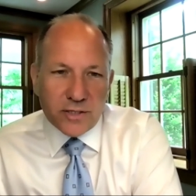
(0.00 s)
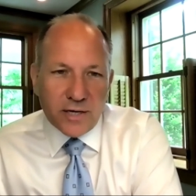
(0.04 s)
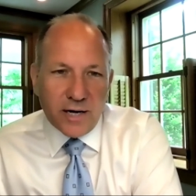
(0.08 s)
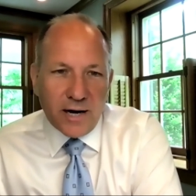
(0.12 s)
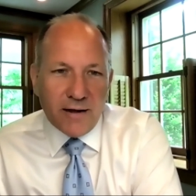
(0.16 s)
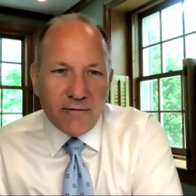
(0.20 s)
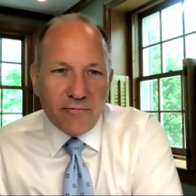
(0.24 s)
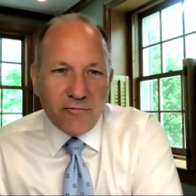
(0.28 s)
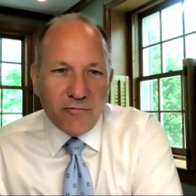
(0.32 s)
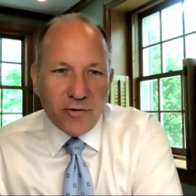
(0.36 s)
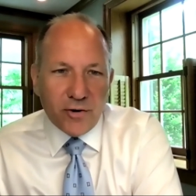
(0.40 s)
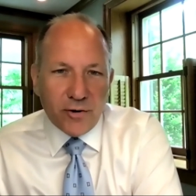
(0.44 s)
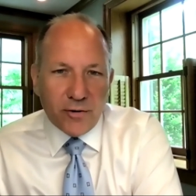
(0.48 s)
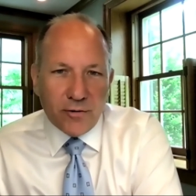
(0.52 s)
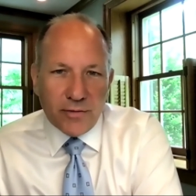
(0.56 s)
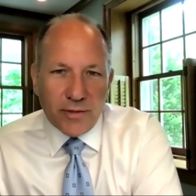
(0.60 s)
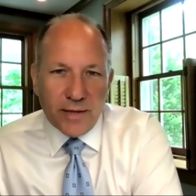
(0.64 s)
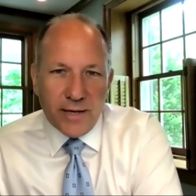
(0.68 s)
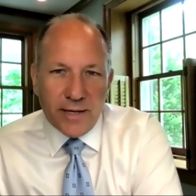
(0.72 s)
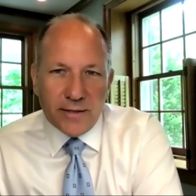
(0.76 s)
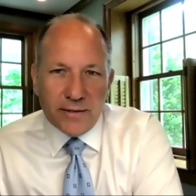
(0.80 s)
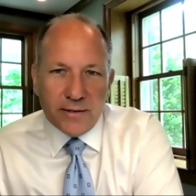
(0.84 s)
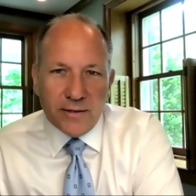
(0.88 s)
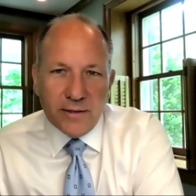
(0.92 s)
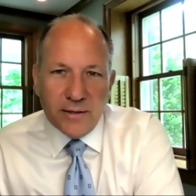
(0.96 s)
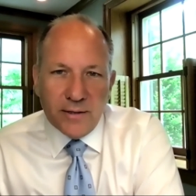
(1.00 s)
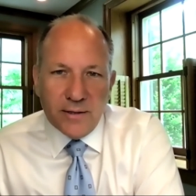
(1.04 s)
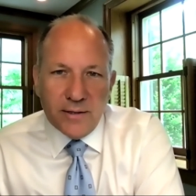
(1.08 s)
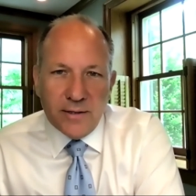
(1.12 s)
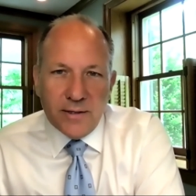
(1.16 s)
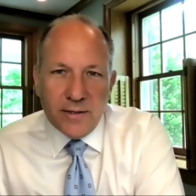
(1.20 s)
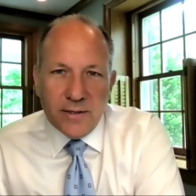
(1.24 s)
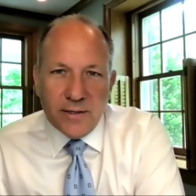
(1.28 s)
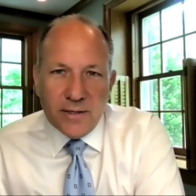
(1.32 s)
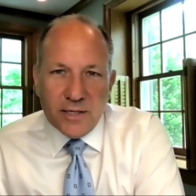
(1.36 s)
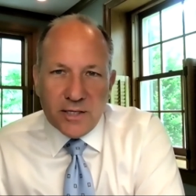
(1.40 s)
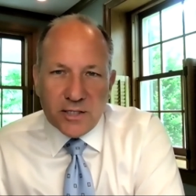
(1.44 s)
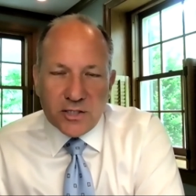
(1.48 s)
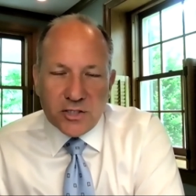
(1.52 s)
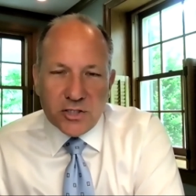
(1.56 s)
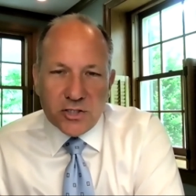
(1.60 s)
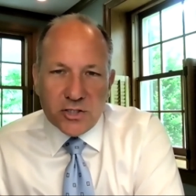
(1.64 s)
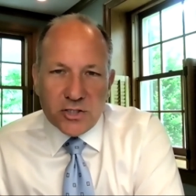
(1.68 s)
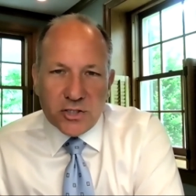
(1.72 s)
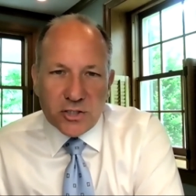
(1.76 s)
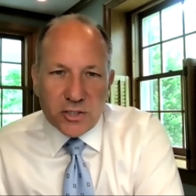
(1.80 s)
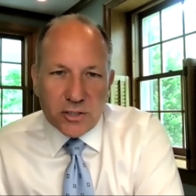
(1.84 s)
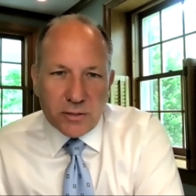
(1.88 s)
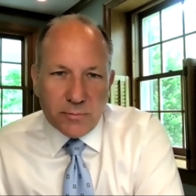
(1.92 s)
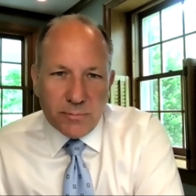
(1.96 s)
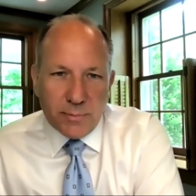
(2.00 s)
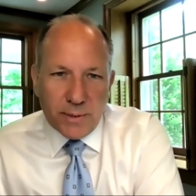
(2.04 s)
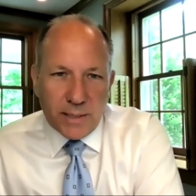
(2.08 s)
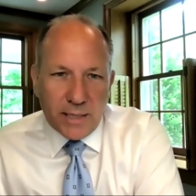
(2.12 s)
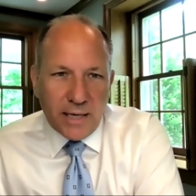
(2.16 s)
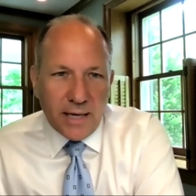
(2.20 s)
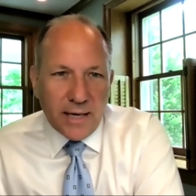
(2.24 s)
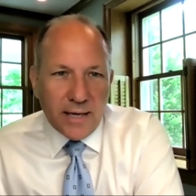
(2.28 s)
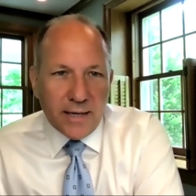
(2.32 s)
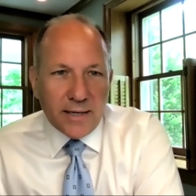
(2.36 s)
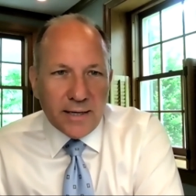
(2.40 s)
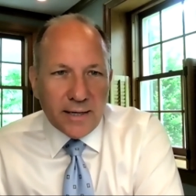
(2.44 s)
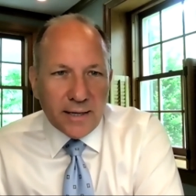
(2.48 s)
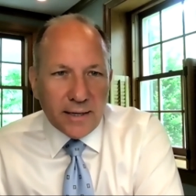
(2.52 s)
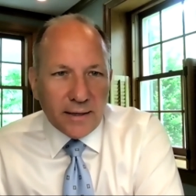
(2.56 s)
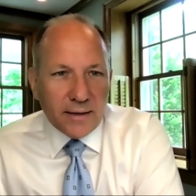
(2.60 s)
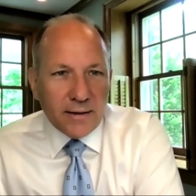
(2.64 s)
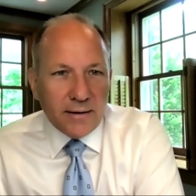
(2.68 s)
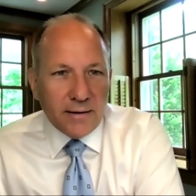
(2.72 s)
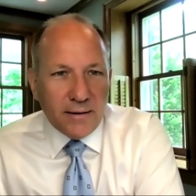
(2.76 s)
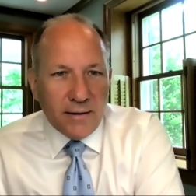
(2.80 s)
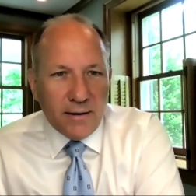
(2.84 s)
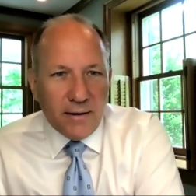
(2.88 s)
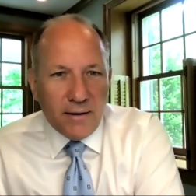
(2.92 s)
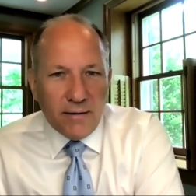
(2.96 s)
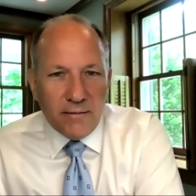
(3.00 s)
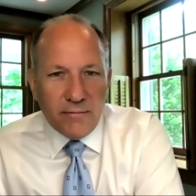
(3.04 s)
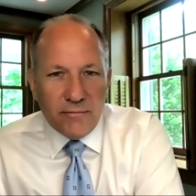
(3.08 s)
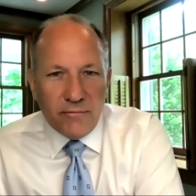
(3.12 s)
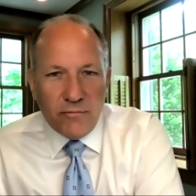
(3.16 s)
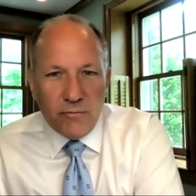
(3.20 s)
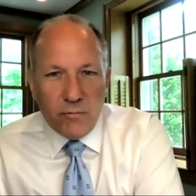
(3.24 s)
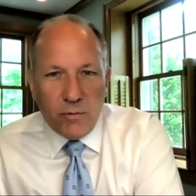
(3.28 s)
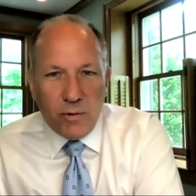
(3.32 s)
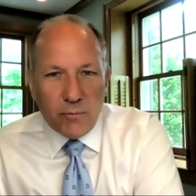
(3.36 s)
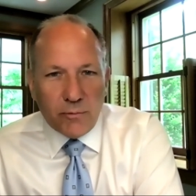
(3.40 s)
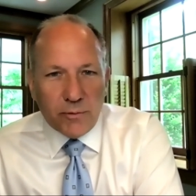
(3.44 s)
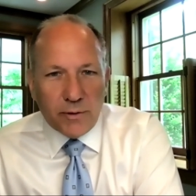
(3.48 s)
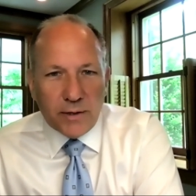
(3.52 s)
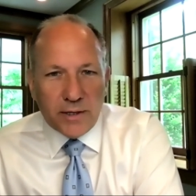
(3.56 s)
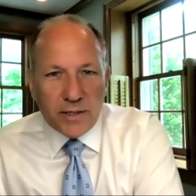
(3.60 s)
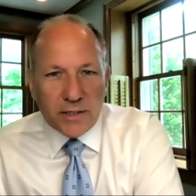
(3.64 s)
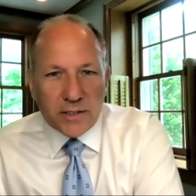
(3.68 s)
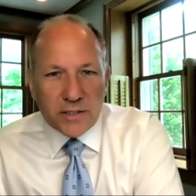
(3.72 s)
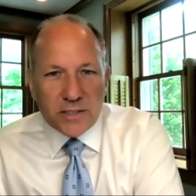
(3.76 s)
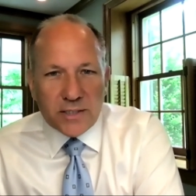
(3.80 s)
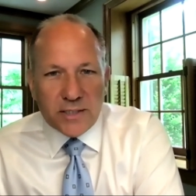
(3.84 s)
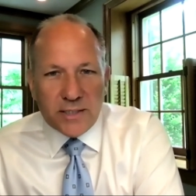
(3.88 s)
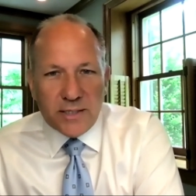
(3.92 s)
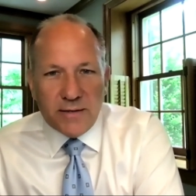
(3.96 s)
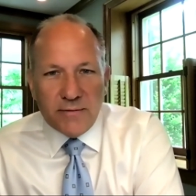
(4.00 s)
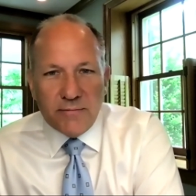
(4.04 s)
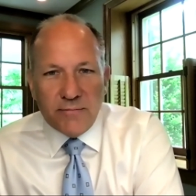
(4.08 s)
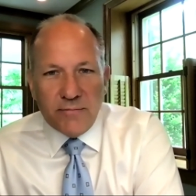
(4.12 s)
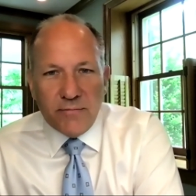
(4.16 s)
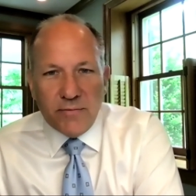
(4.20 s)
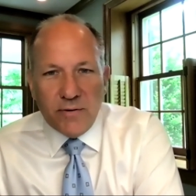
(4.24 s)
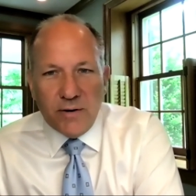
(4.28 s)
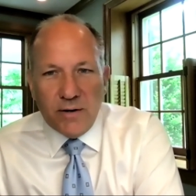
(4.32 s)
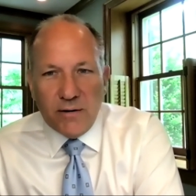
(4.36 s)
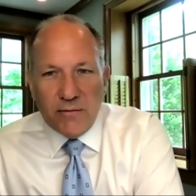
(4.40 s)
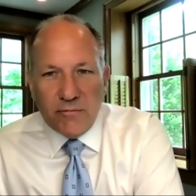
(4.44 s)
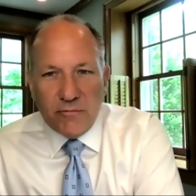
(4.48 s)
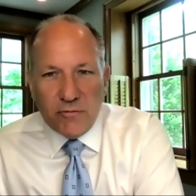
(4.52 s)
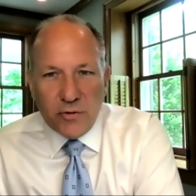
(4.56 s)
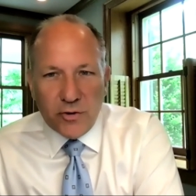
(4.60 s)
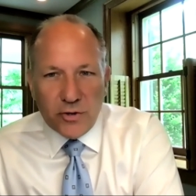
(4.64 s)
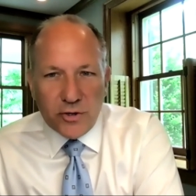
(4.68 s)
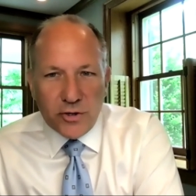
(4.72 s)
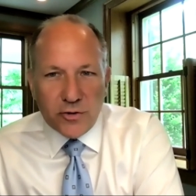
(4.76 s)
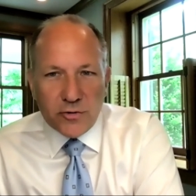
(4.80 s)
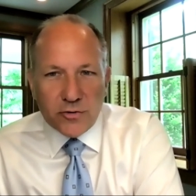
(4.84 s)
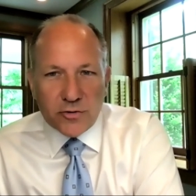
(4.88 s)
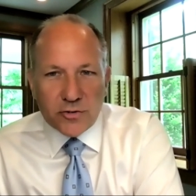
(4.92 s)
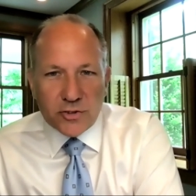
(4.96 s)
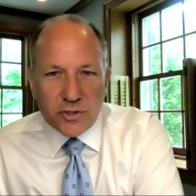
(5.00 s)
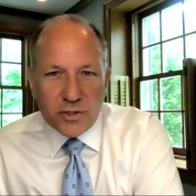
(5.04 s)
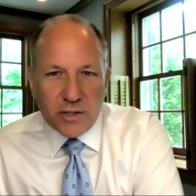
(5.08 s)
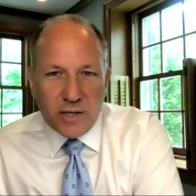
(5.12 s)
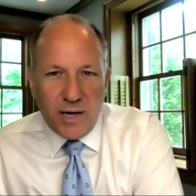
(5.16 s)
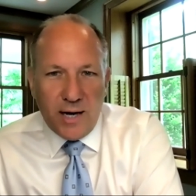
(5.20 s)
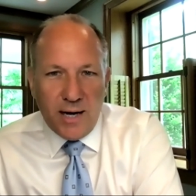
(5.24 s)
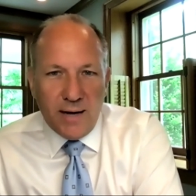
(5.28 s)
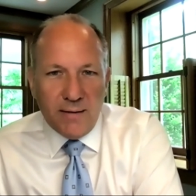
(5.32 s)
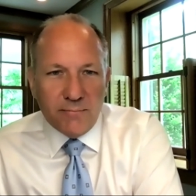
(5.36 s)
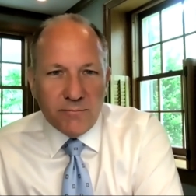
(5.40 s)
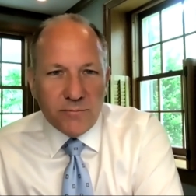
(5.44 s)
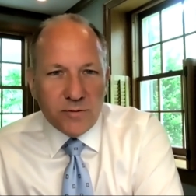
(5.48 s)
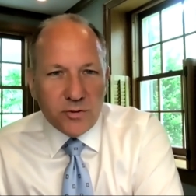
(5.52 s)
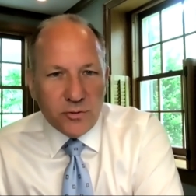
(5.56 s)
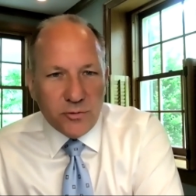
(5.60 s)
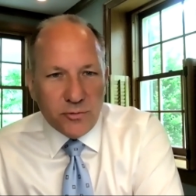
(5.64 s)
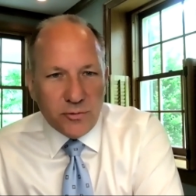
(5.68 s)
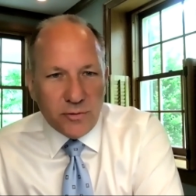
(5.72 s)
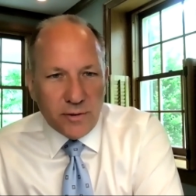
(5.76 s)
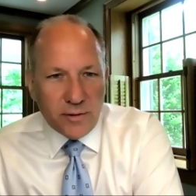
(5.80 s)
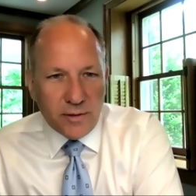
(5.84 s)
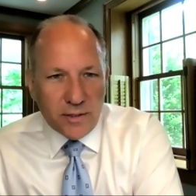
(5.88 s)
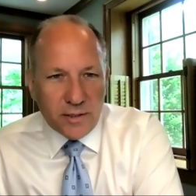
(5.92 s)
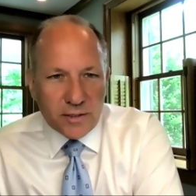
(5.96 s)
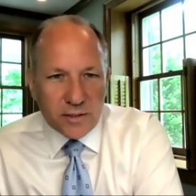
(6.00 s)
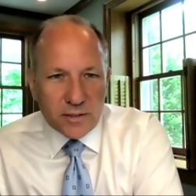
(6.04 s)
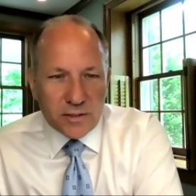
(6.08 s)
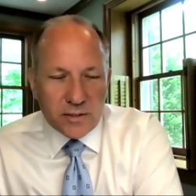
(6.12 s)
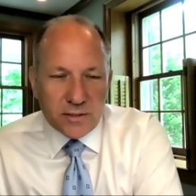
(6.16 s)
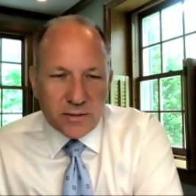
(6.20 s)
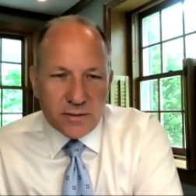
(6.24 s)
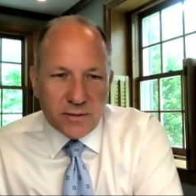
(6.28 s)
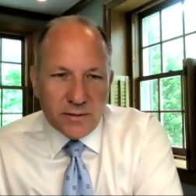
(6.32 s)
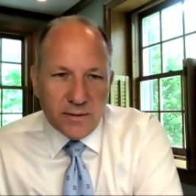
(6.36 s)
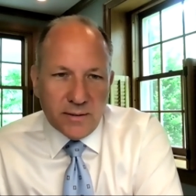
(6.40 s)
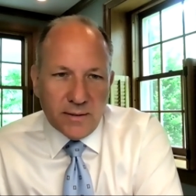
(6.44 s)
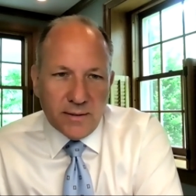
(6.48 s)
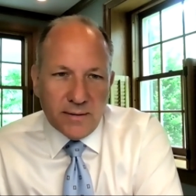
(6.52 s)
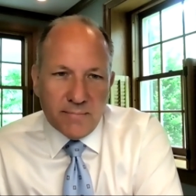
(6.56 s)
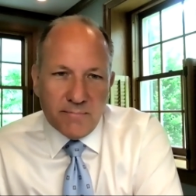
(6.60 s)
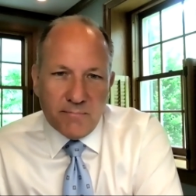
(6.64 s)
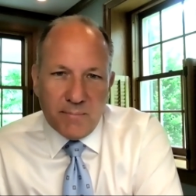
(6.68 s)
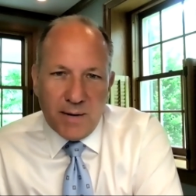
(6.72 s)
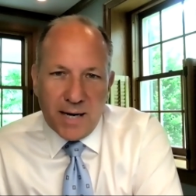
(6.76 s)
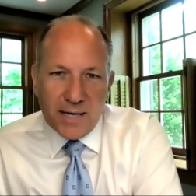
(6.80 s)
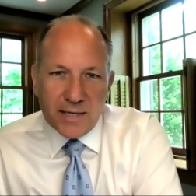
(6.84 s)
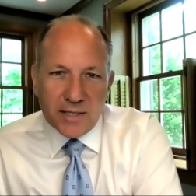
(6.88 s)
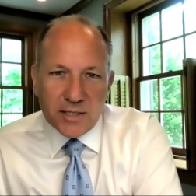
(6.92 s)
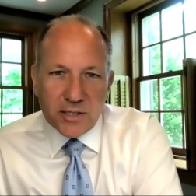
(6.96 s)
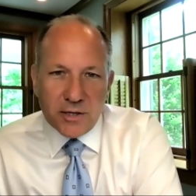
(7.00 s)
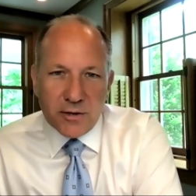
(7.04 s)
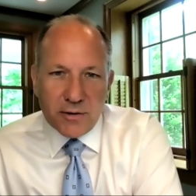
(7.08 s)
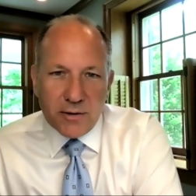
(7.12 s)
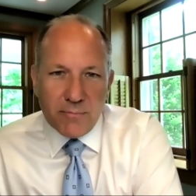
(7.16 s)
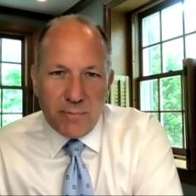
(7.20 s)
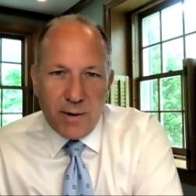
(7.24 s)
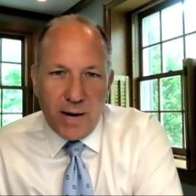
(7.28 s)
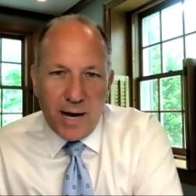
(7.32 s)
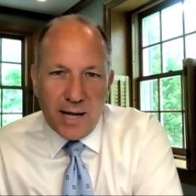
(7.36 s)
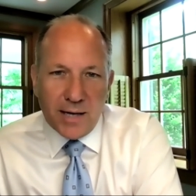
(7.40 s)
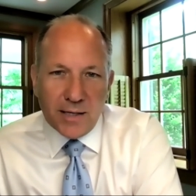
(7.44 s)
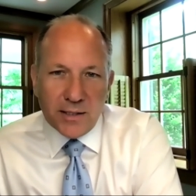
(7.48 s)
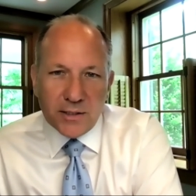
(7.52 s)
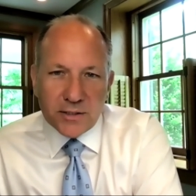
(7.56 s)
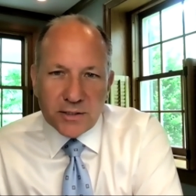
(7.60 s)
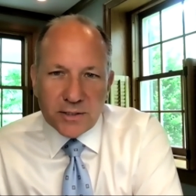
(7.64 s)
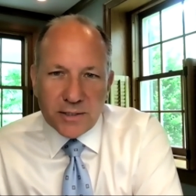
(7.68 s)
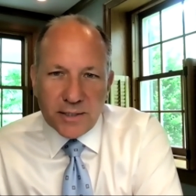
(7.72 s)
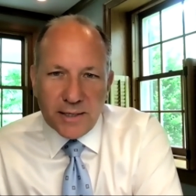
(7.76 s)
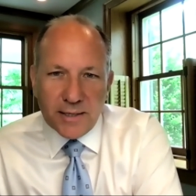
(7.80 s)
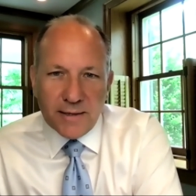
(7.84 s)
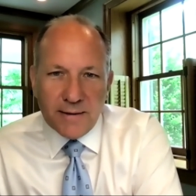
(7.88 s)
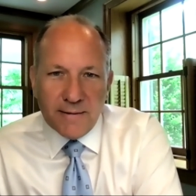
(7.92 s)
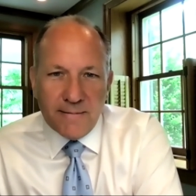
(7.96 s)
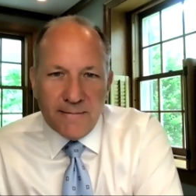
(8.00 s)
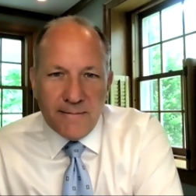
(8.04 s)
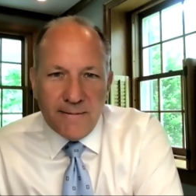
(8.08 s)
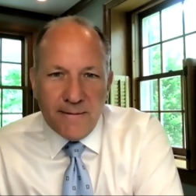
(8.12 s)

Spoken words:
And I fear that this is just the beginning of what we're going to see for years to come due to this monetary policy.